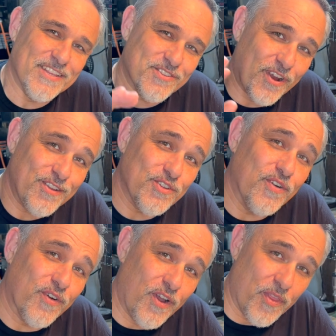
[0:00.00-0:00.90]
starts
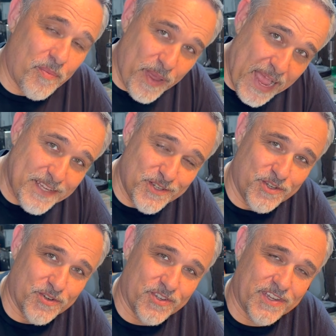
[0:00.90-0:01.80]
over on the
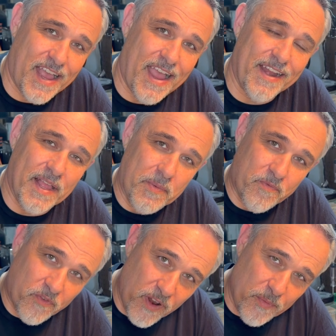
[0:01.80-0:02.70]
passenger side up
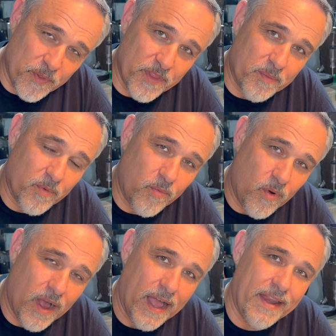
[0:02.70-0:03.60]
front with number 1,